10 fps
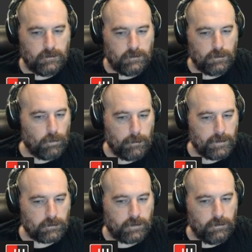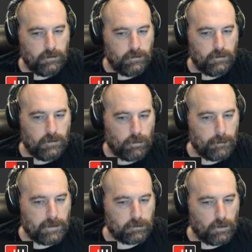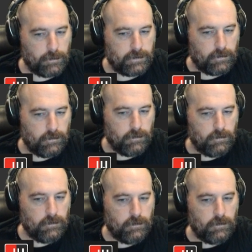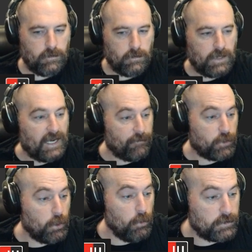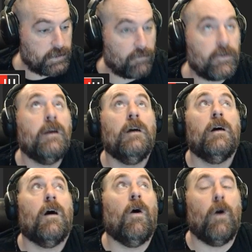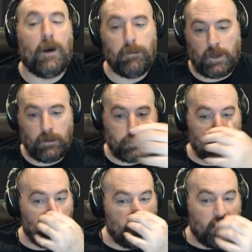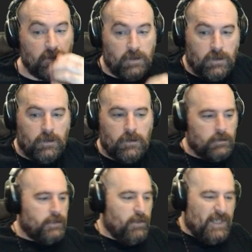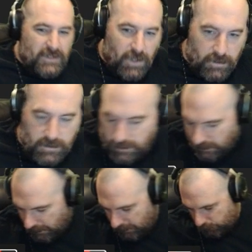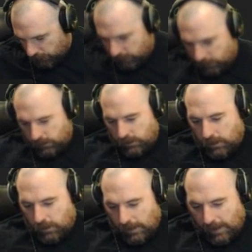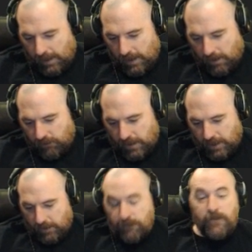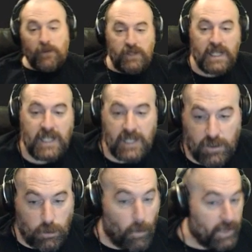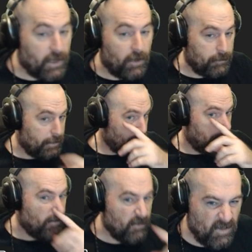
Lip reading: The water bottle's here. Water bottle's always here. I have 2, 7. Oh, dude, it's dusty. Look at this one. I have a 15-inch Wacom down here.